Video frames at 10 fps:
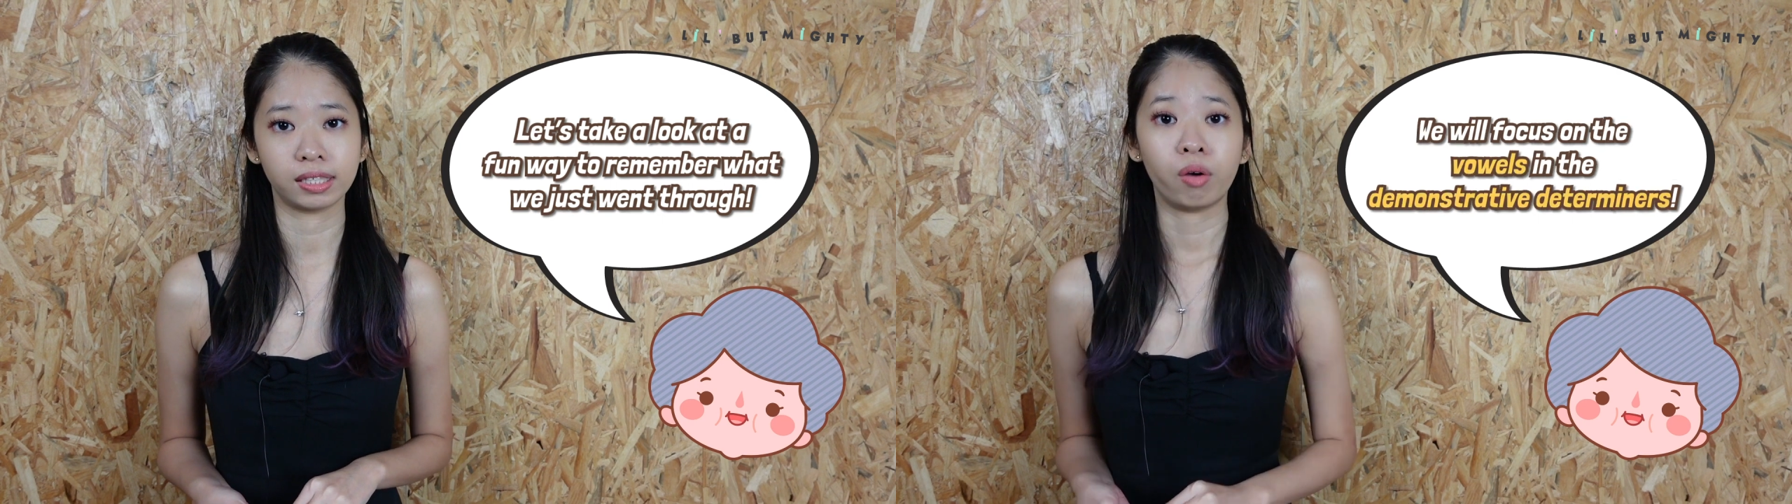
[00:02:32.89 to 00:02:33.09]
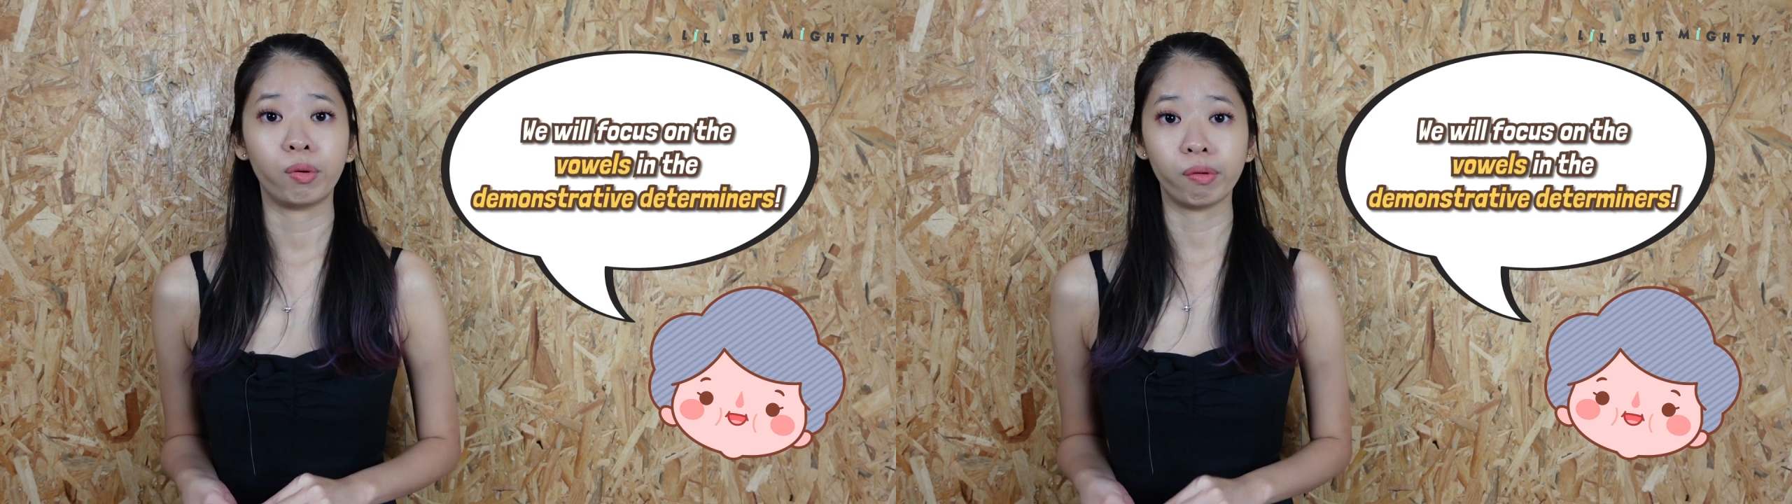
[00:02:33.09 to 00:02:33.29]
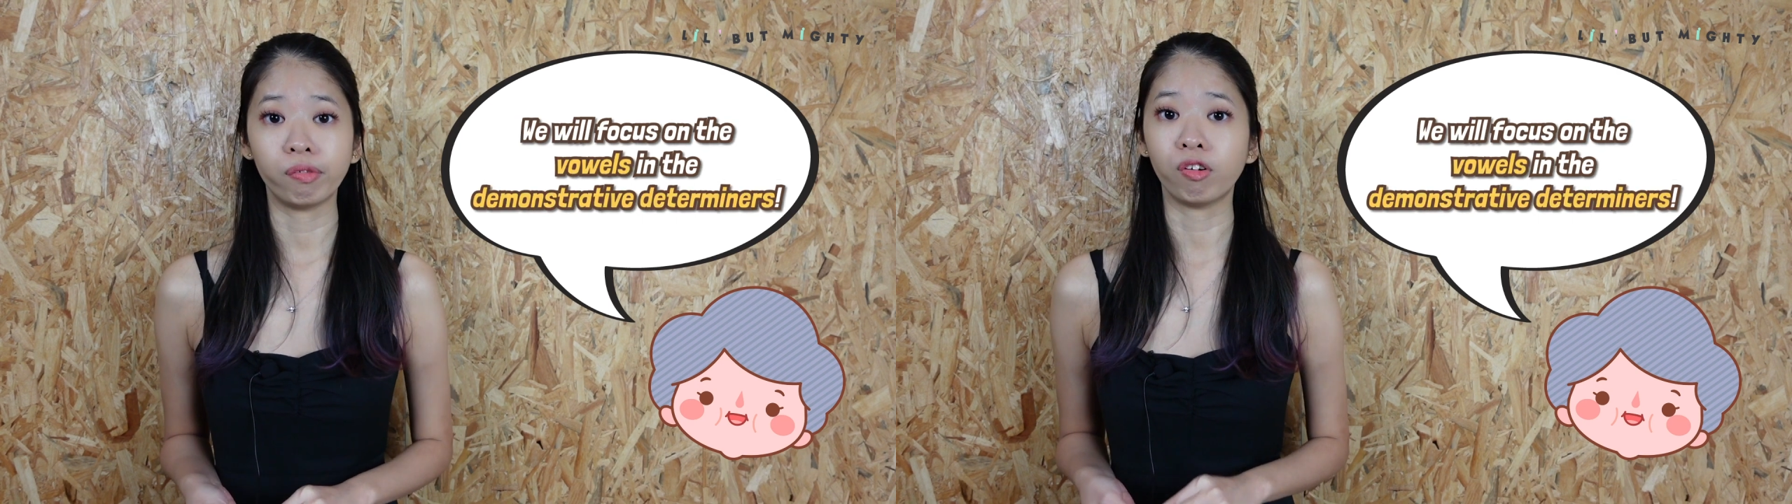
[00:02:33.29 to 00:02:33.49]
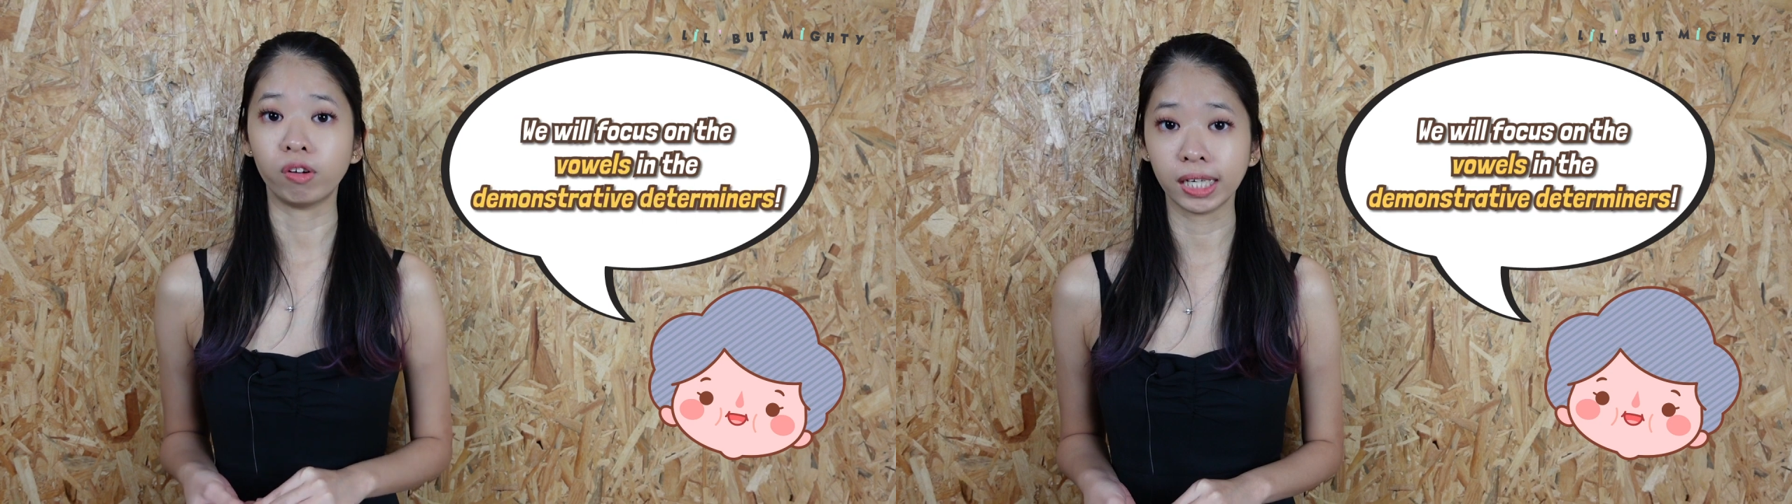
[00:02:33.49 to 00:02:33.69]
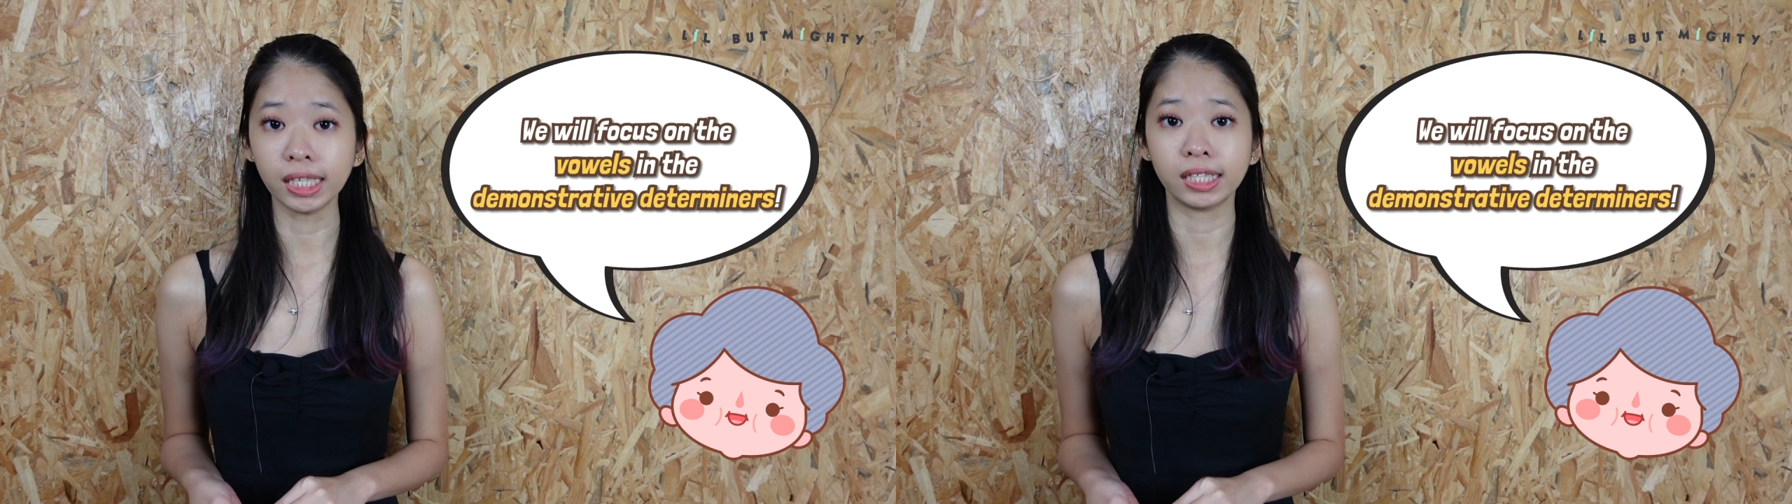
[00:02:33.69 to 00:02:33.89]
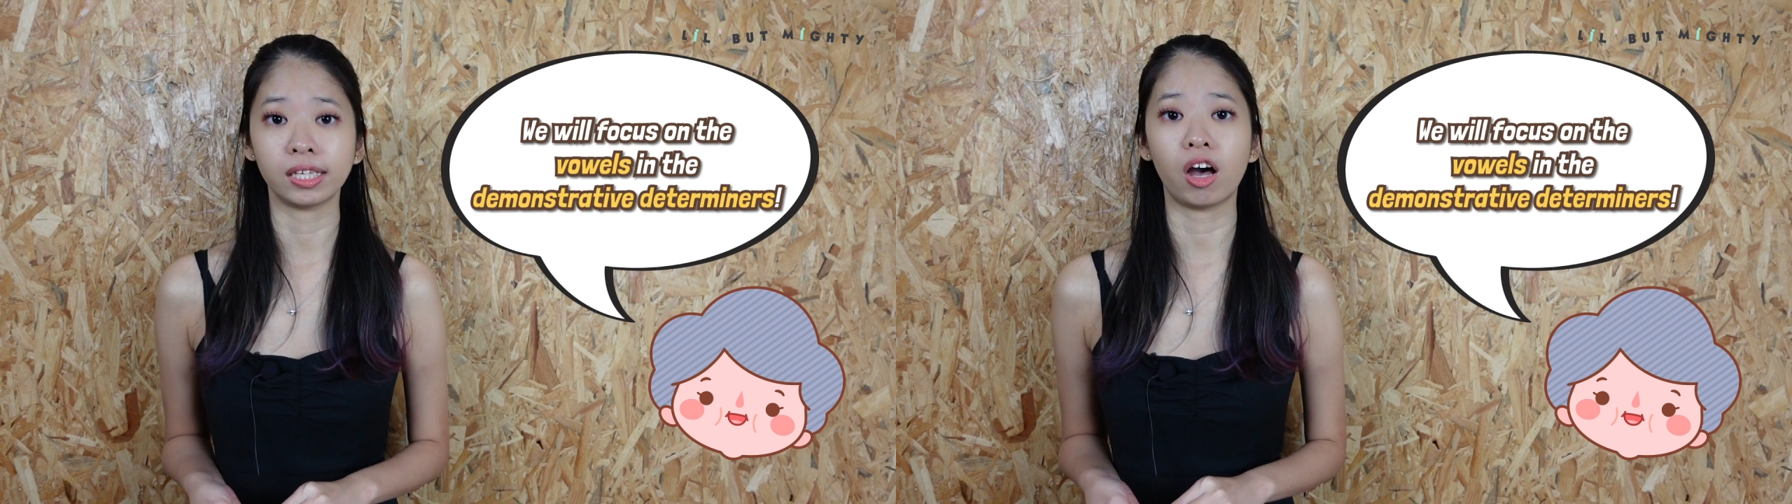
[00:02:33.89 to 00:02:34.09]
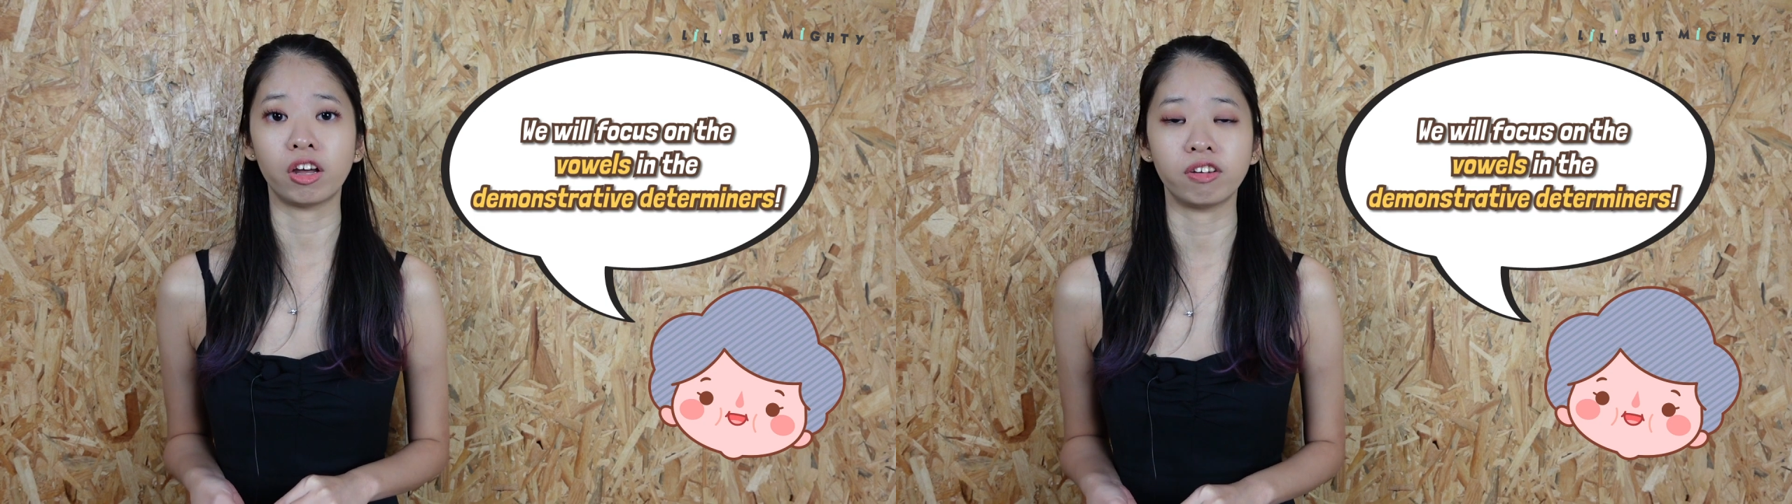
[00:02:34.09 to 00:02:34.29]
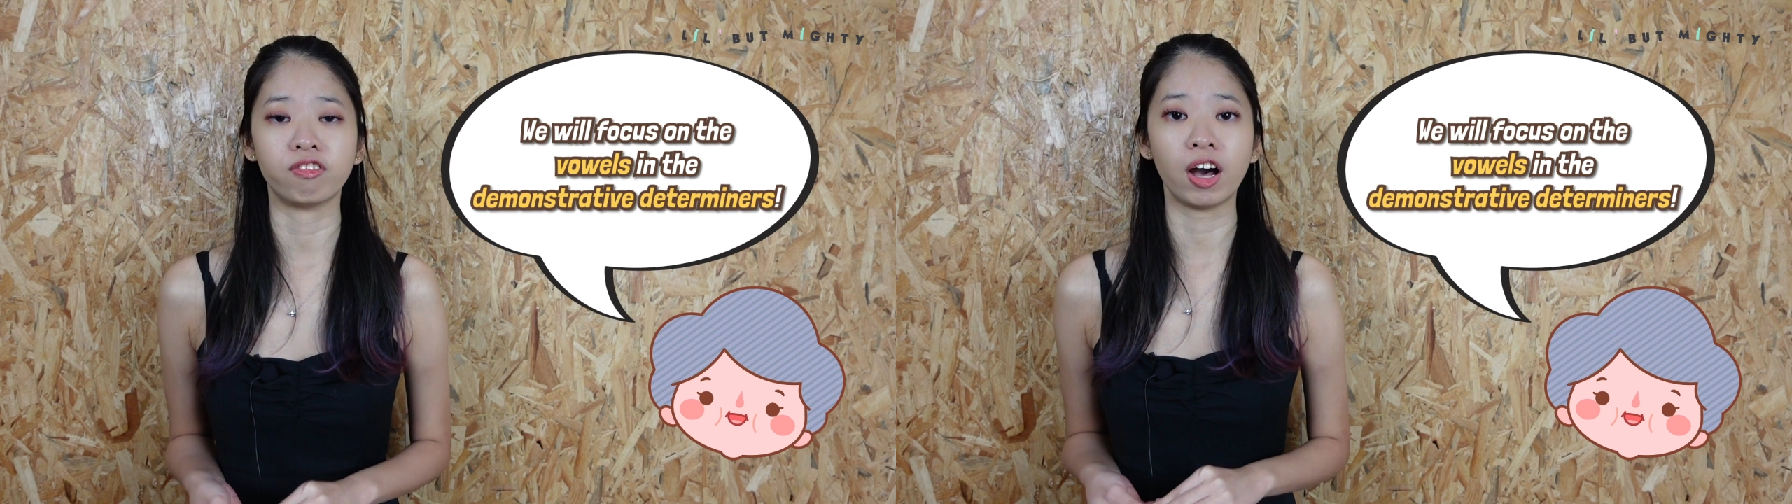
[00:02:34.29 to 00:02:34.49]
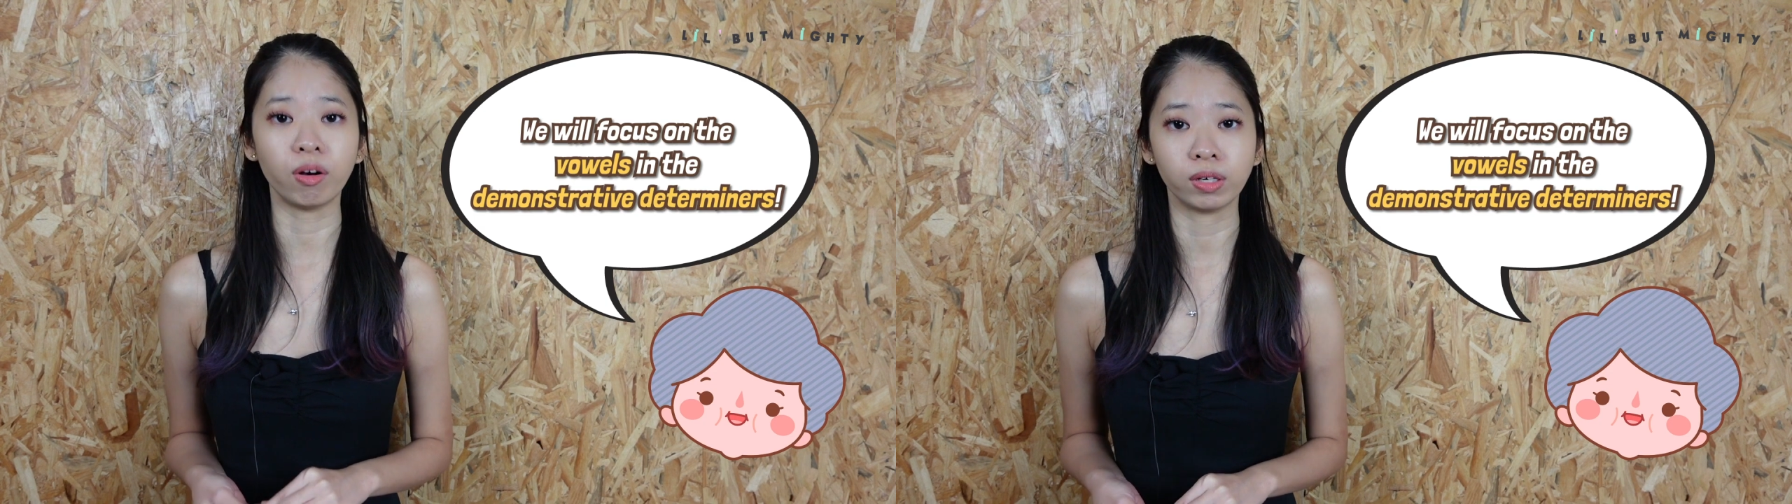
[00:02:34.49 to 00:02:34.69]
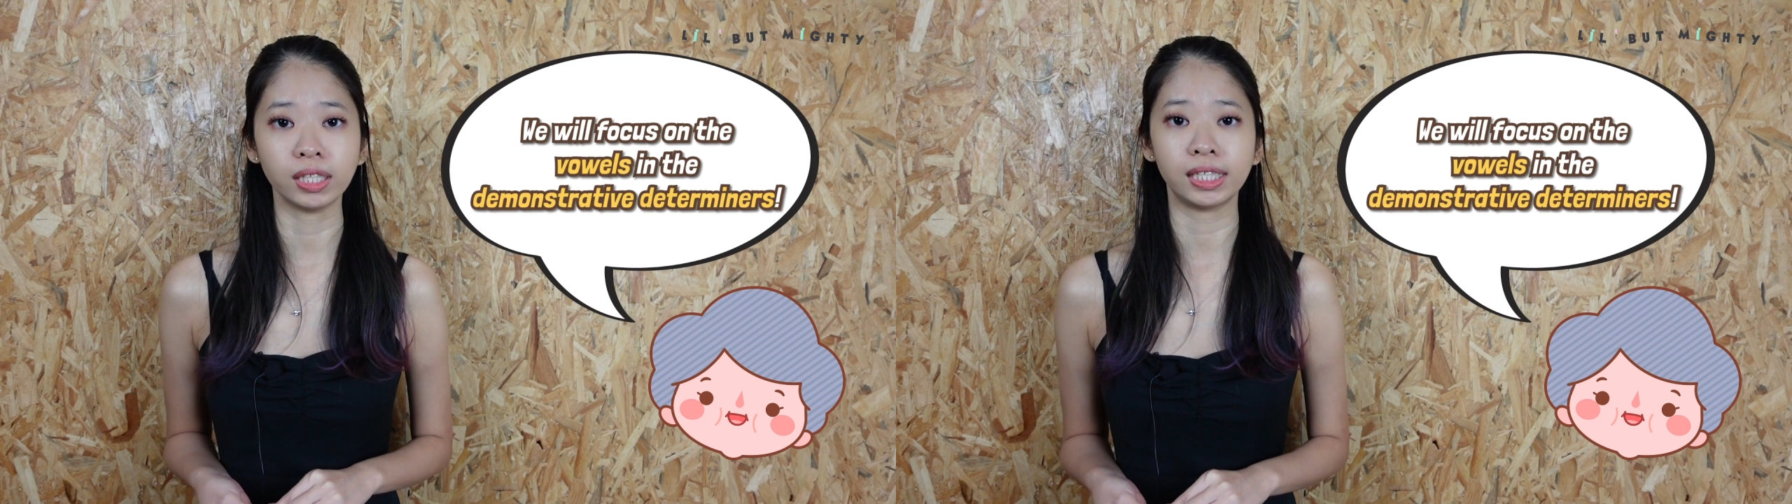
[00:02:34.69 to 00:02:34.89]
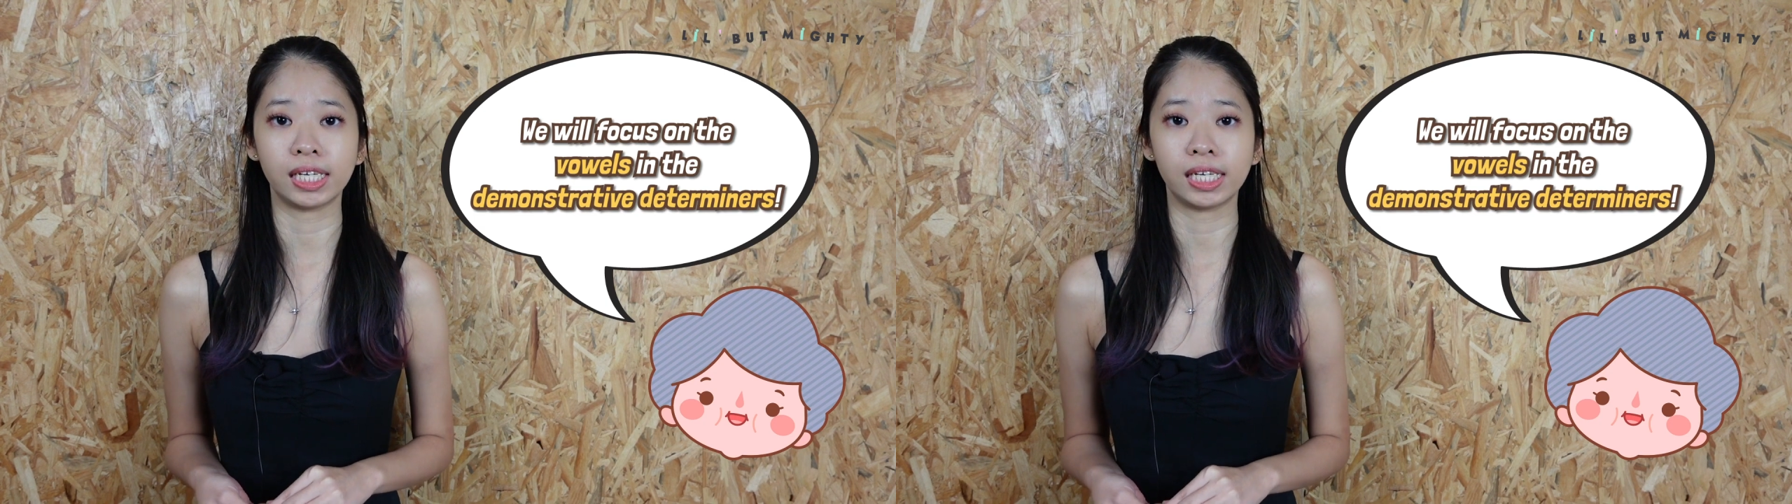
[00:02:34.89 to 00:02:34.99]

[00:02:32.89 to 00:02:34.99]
We will focus on the vowels